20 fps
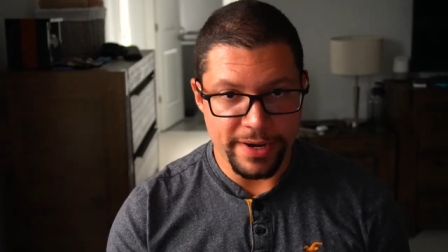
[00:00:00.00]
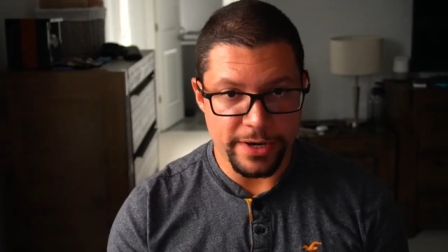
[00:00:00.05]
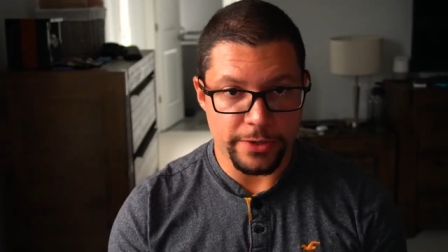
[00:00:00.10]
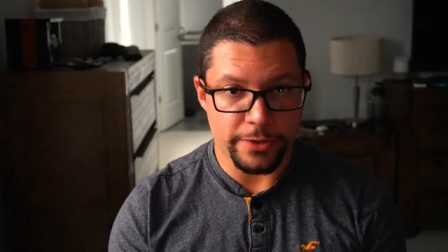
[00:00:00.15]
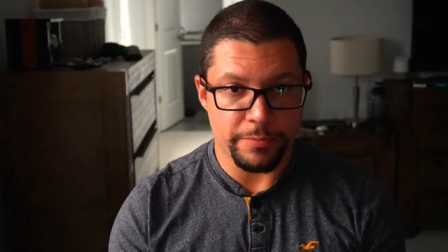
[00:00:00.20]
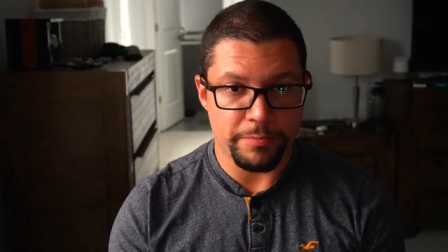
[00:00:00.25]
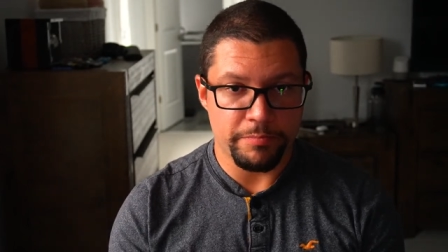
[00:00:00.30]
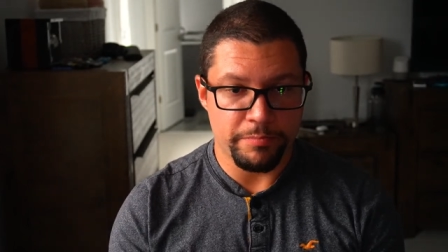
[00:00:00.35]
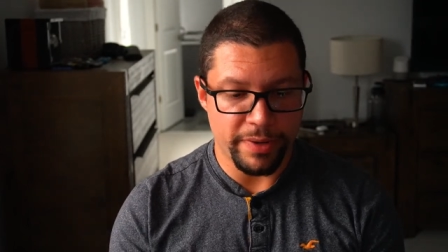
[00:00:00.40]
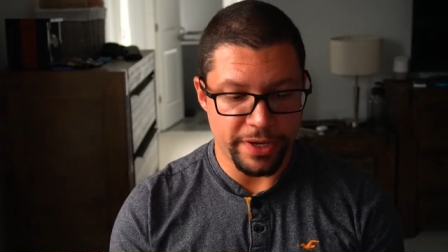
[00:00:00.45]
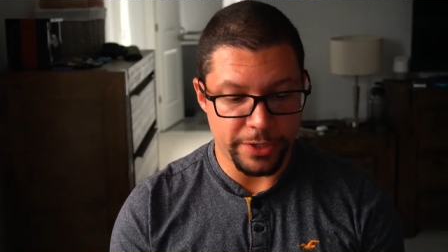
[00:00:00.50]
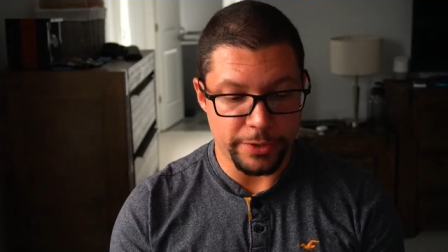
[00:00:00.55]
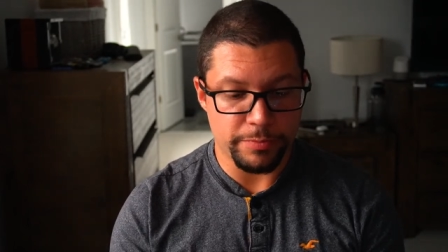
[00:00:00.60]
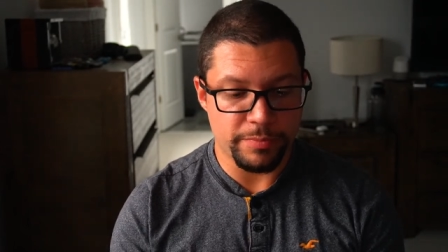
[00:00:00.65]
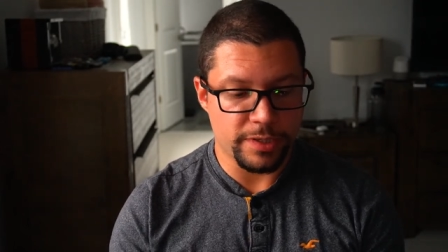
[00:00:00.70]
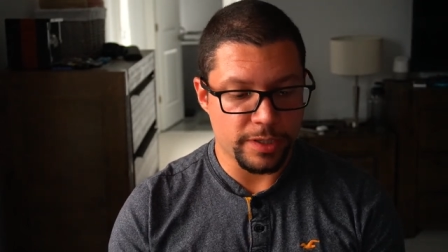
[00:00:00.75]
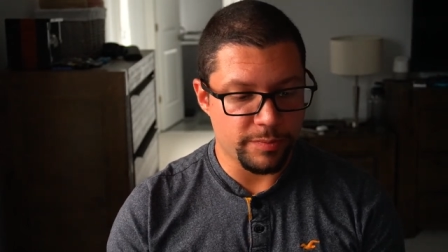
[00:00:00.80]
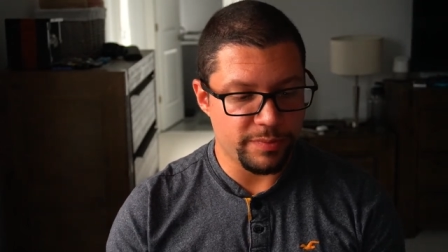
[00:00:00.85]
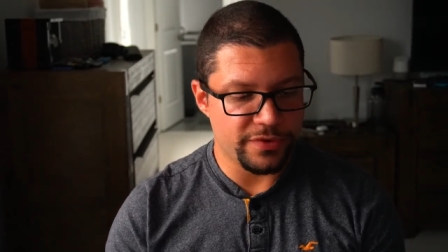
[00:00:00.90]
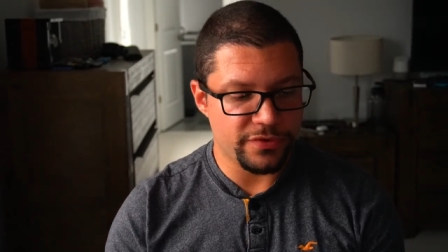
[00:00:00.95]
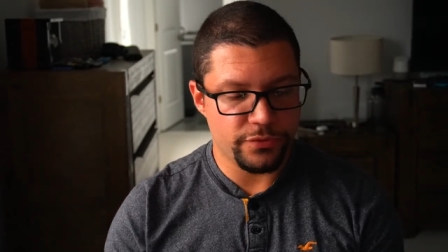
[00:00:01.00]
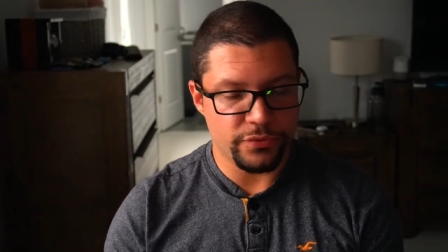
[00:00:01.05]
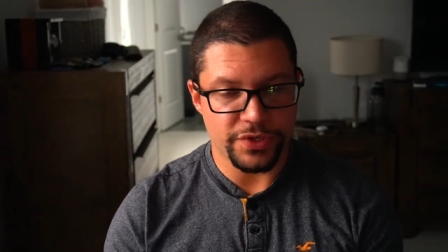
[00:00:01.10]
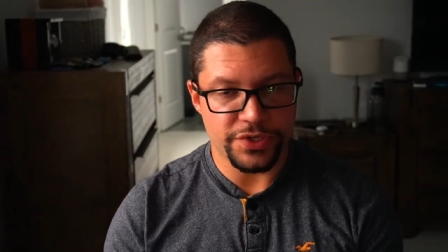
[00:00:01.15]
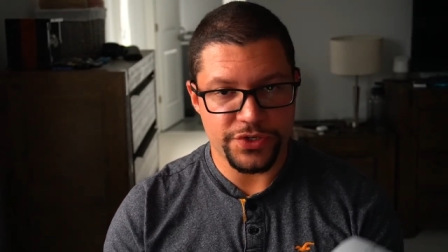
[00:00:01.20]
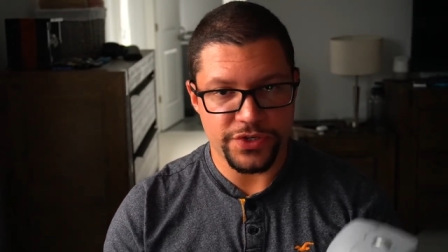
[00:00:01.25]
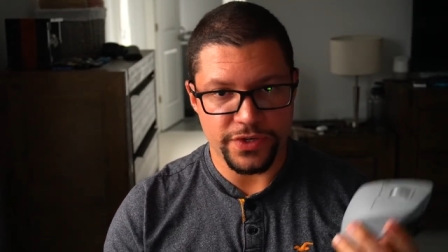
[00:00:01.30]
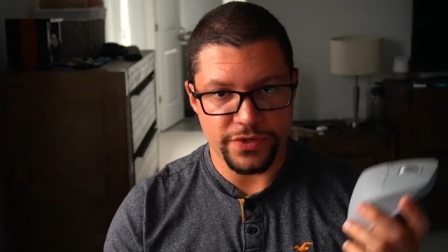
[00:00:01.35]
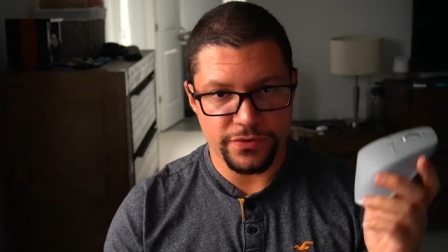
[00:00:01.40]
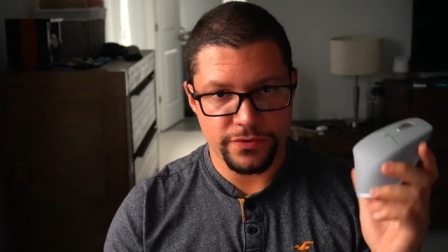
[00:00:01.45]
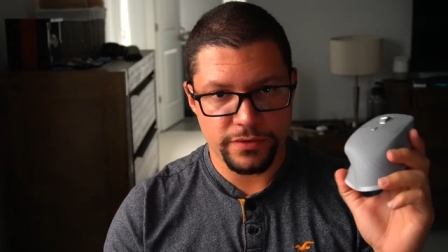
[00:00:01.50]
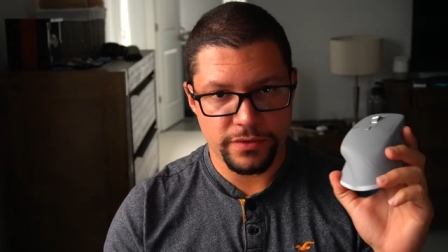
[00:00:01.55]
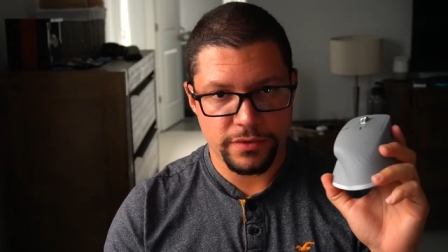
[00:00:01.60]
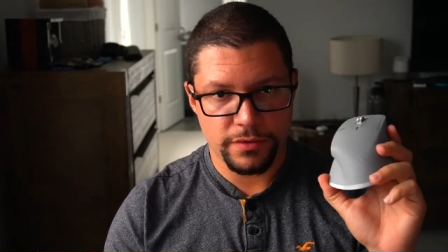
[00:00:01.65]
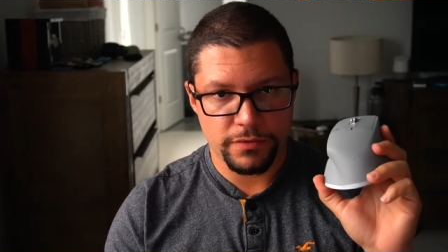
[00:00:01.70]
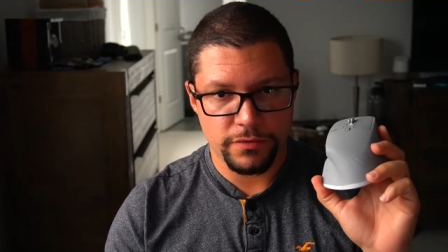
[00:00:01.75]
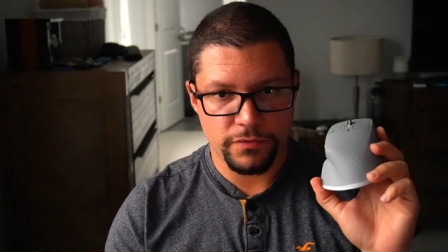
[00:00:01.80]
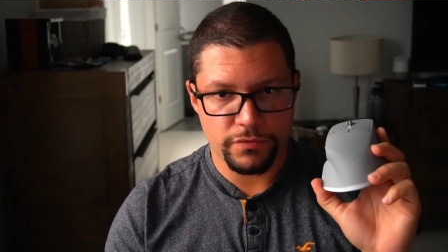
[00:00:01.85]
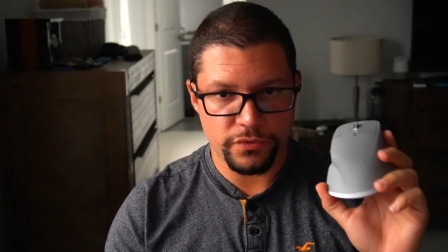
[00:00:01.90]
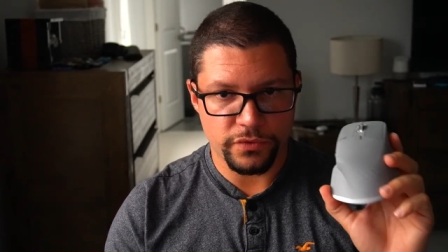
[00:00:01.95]
better purpose, which is
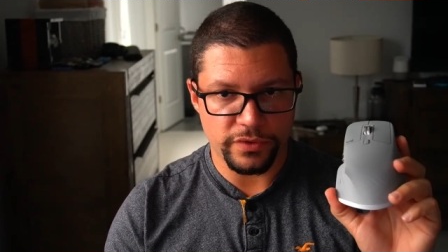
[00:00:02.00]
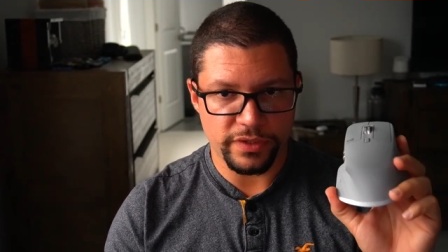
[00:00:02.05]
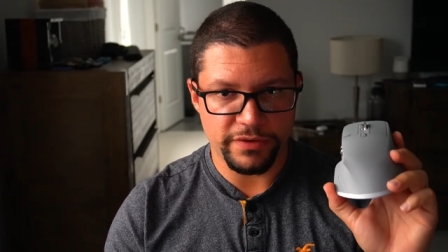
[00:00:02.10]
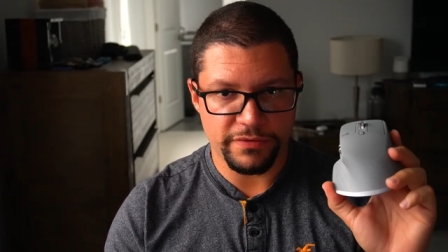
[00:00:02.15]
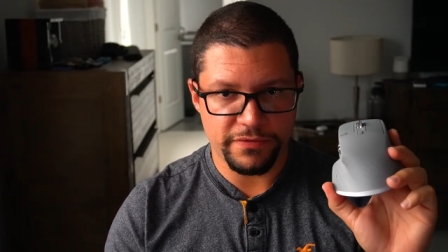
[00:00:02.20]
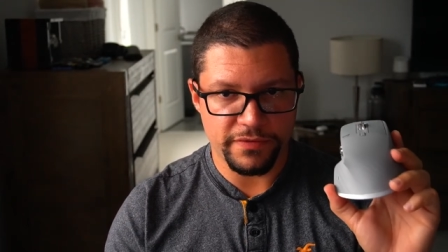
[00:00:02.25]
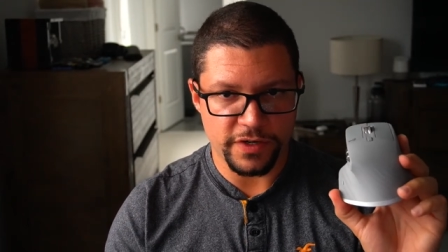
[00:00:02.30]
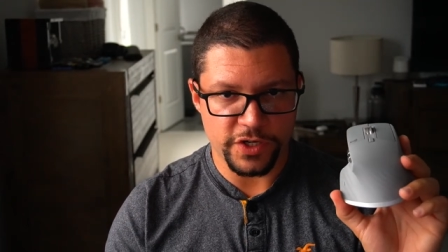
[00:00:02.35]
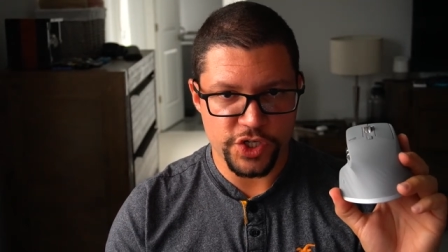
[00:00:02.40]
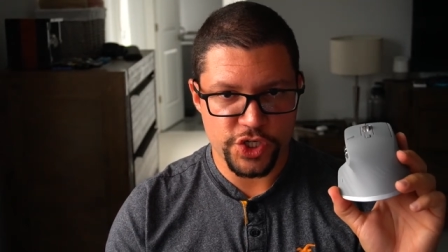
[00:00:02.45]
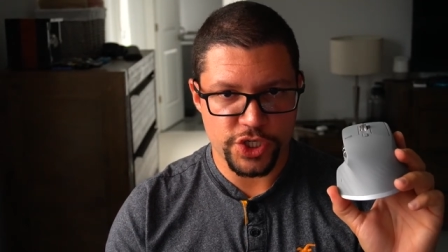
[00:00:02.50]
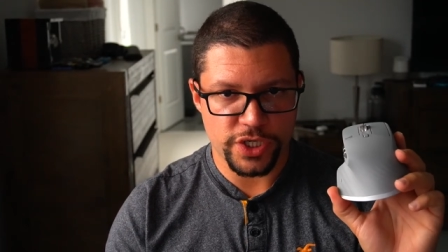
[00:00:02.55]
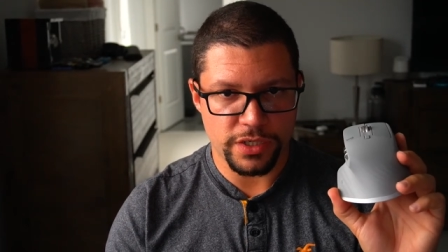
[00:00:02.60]
fully functional